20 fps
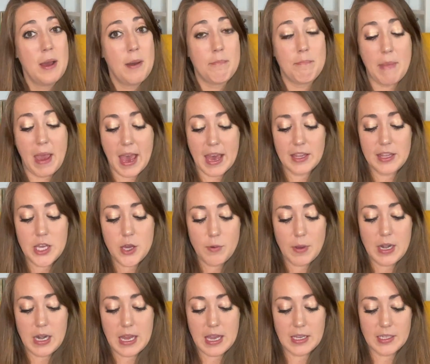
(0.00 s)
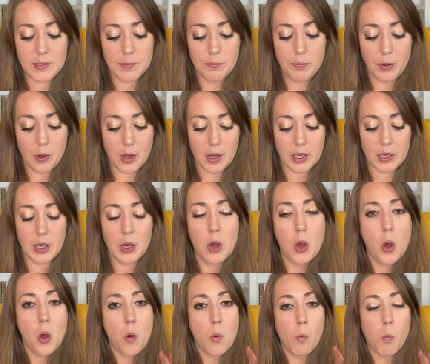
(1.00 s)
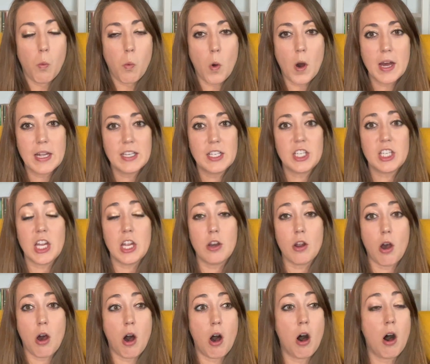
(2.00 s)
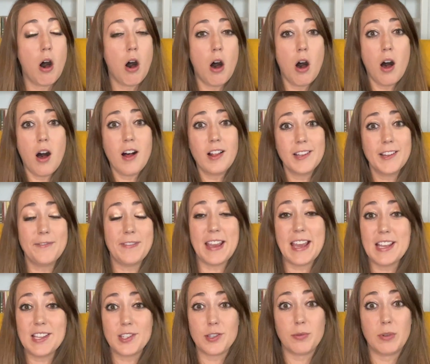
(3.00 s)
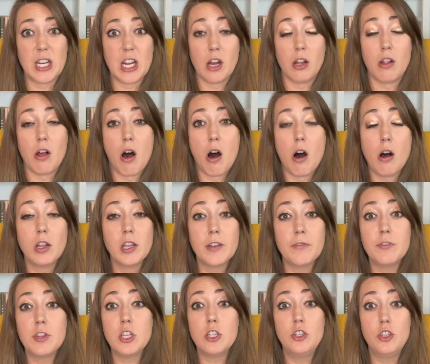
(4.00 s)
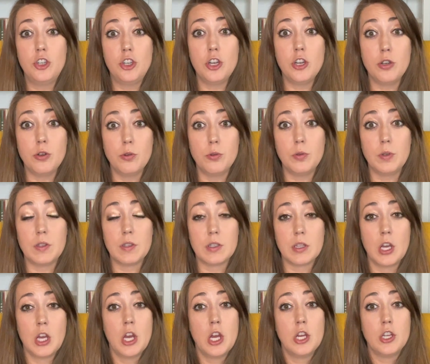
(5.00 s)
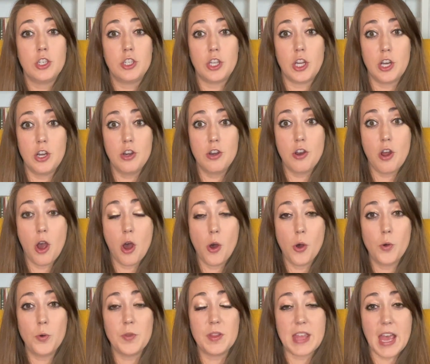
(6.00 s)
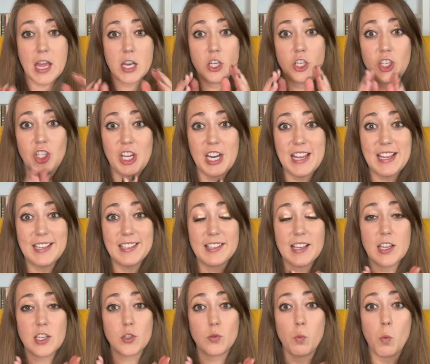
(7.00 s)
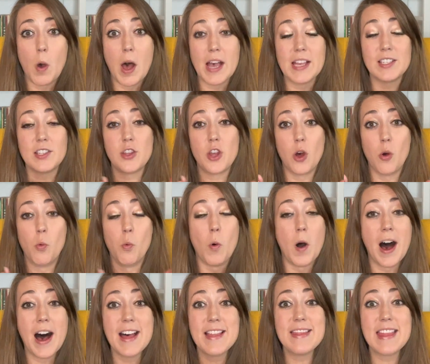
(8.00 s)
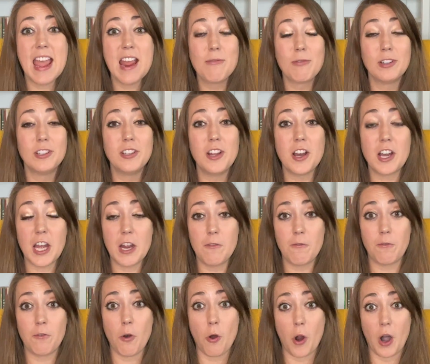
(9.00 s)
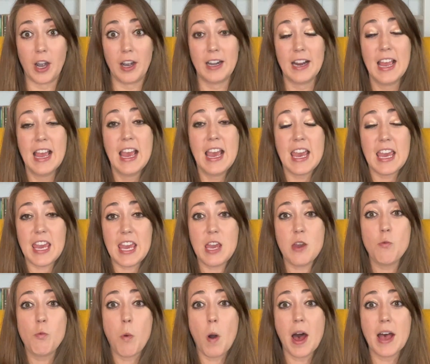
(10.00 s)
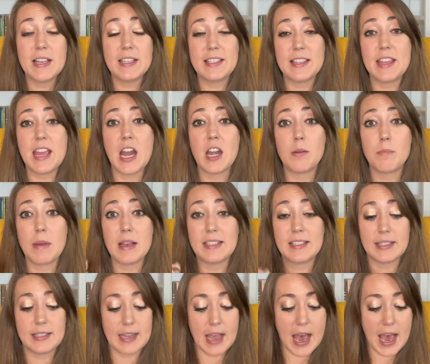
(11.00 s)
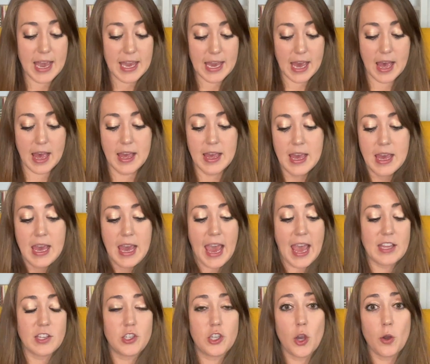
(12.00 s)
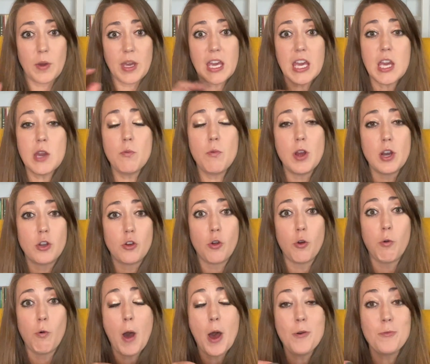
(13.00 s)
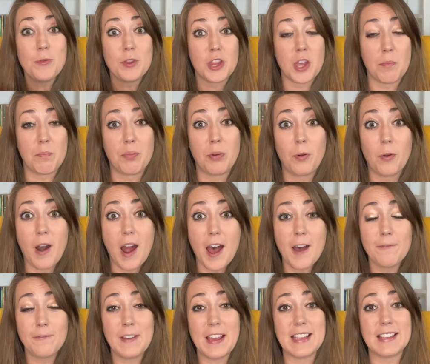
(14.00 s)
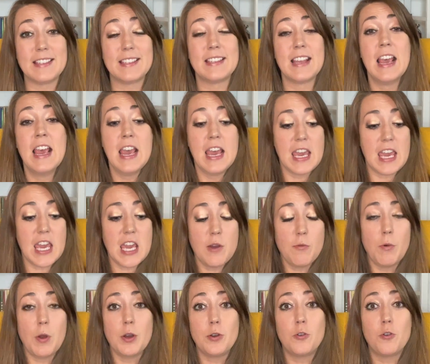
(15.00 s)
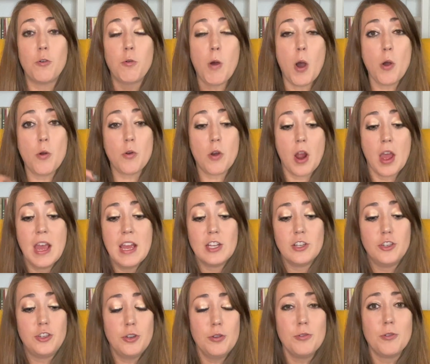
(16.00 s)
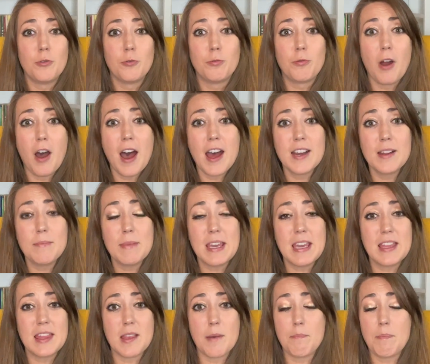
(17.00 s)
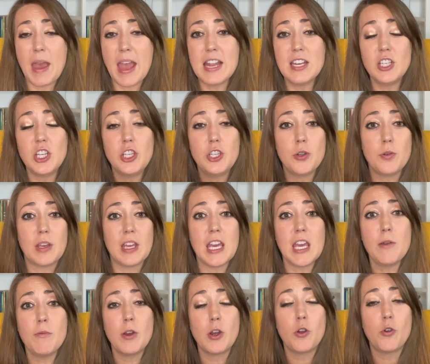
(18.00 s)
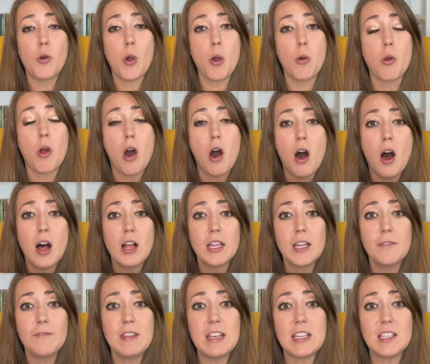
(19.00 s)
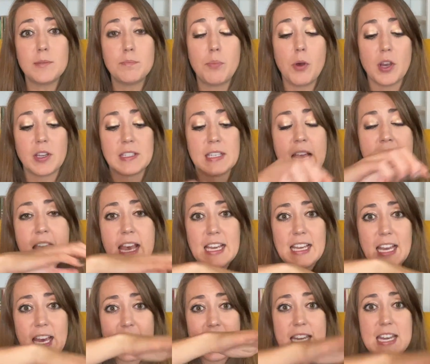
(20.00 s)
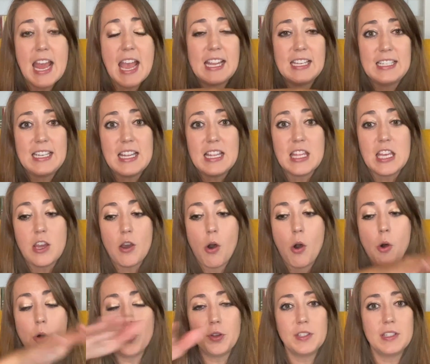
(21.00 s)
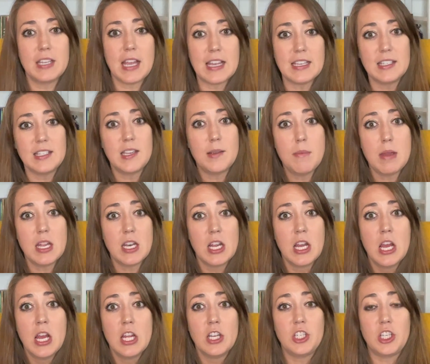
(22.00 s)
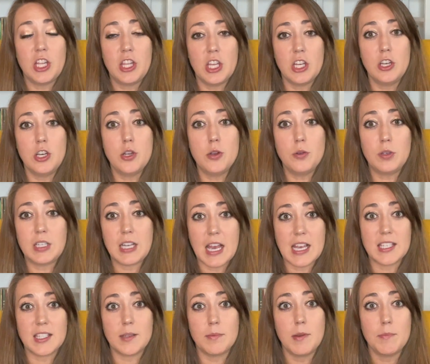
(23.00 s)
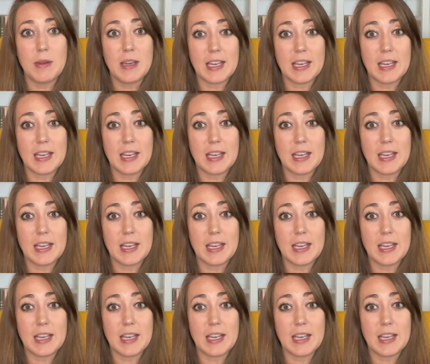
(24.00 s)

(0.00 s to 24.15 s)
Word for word: Matthew, in his book, wanted all of Israel, all of the Jews, to know that Jesus was the one they were looking for. He was their Messiah. And so he would quote the prophets. He would quote Deuteronomy and the Pentateuch. He would quote all of these books connecting the Old Testament to the New Testament.